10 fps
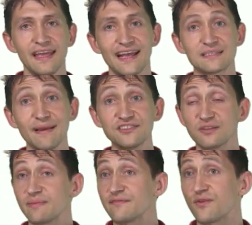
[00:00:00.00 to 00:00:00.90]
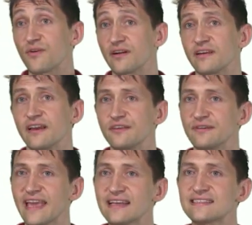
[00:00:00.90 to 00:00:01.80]
As mentioned before, you
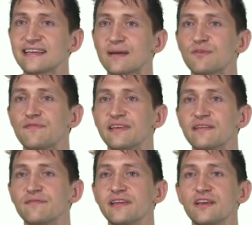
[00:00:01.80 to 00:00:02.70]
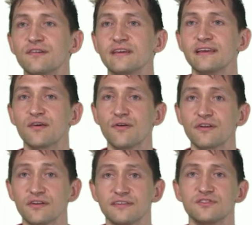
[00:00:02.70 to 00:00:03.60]
can't set up a vi video
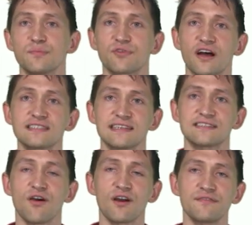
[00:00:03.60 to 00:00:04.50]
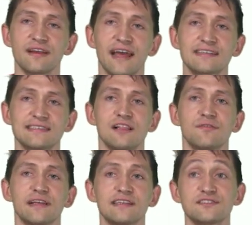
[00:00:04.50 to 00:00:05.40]
encoder to process
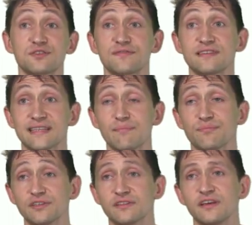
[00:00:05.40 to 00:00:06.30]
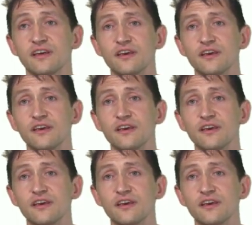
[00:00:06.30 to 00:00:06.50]
hardware-accelerated surface input.